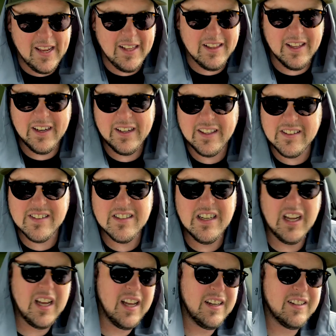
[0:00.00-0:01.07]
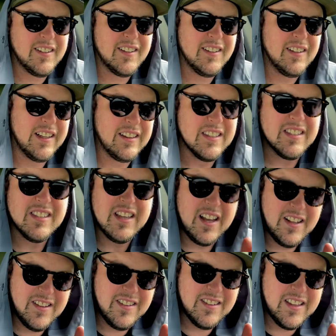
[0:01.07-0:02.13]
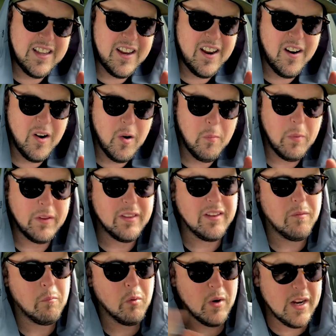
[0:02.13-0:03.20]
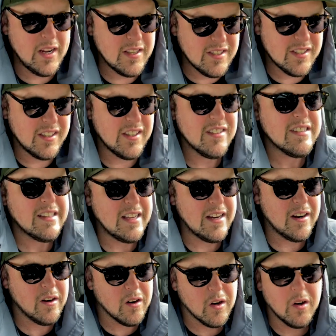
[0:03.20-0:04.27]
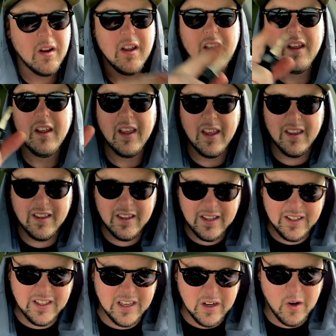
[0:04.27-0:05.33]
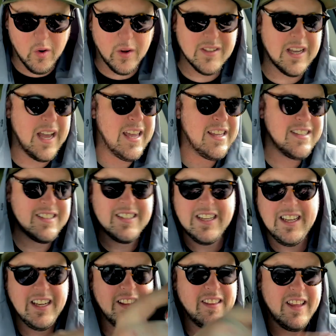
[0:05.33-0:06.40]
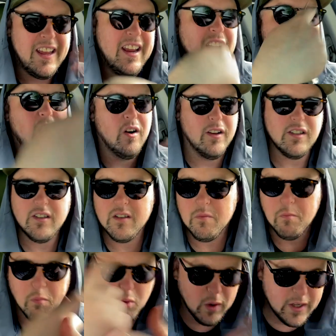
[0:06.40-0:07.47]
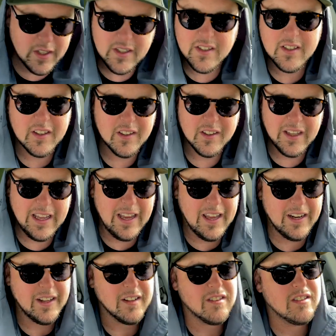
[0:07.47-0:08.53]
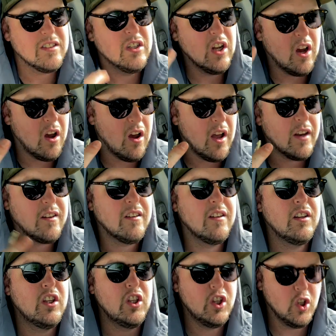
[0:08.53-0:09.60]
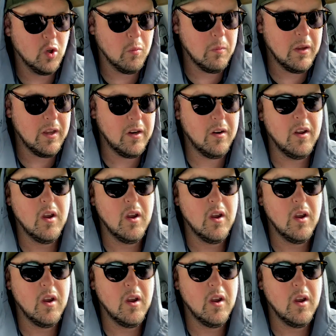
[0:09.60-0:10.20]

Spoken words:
Like, it's not like the sun's there, but the brisk is there. You know, it's iced tea in the air. It's just brisk and it's not humid.